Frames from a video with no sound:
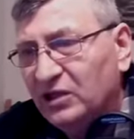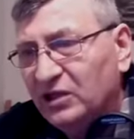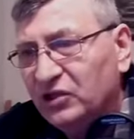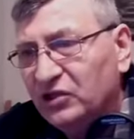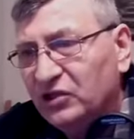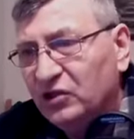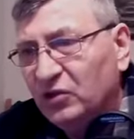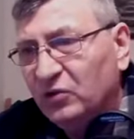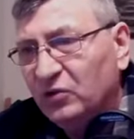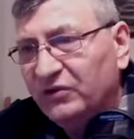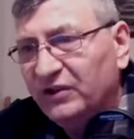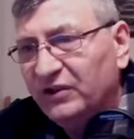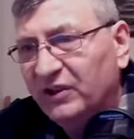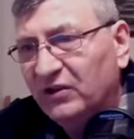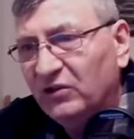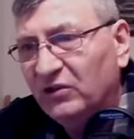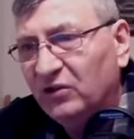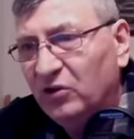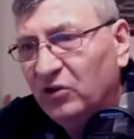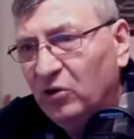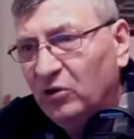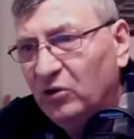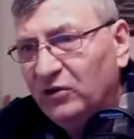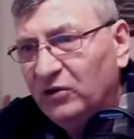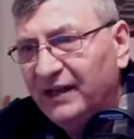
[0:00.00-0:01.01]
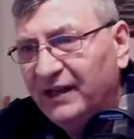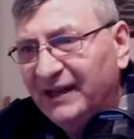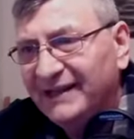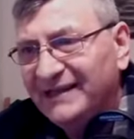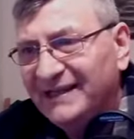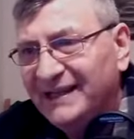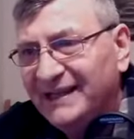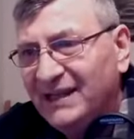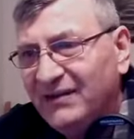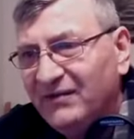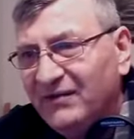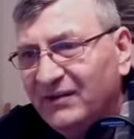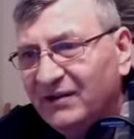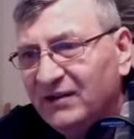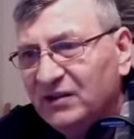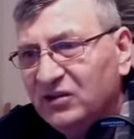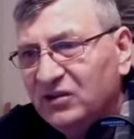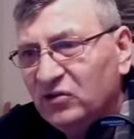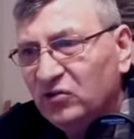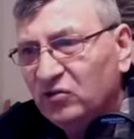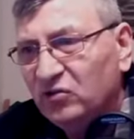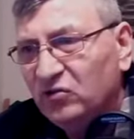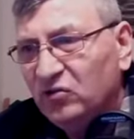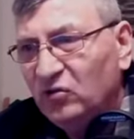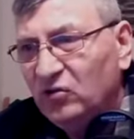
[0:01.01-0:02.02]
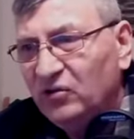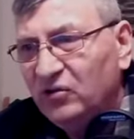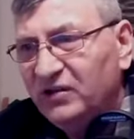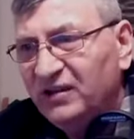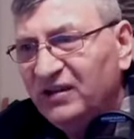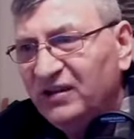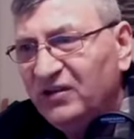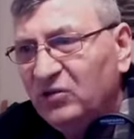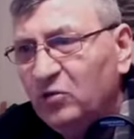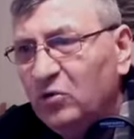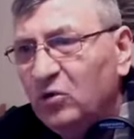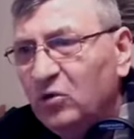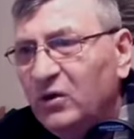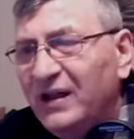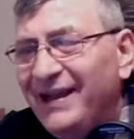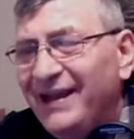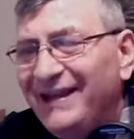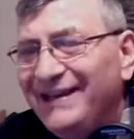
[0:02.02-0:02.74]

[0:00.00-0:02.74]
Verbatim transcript: So the Lord has given us authority to